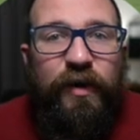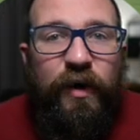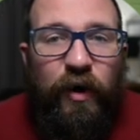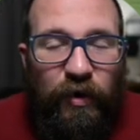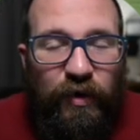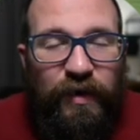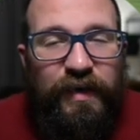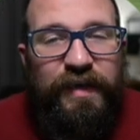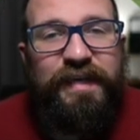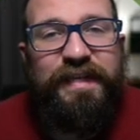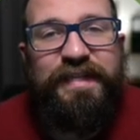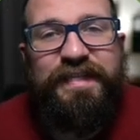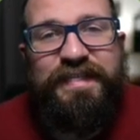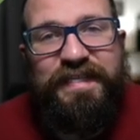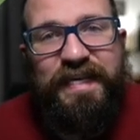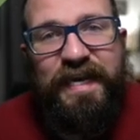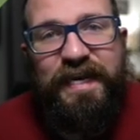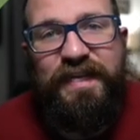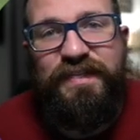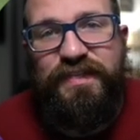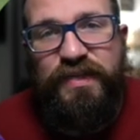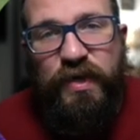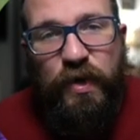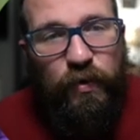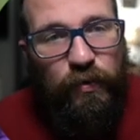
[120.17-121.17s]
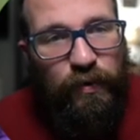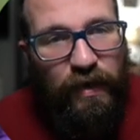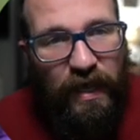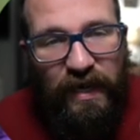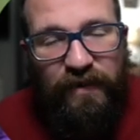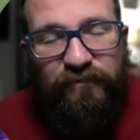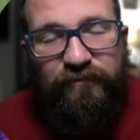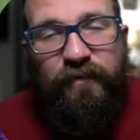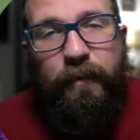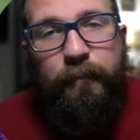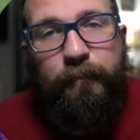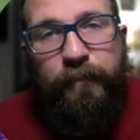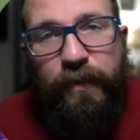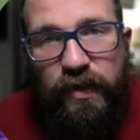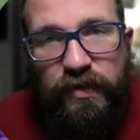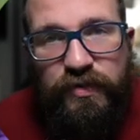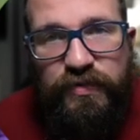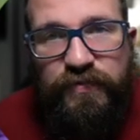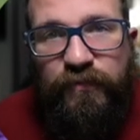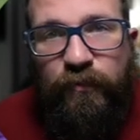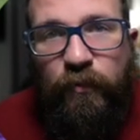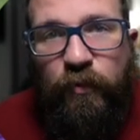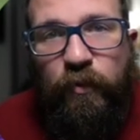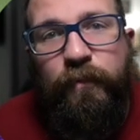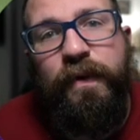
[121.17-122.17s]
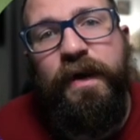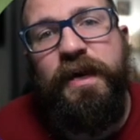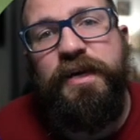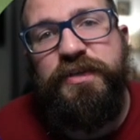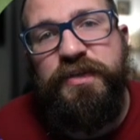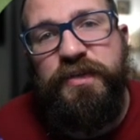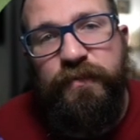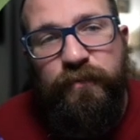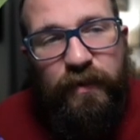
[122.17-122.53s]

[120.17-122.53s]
our inside zone out of a bunch formation,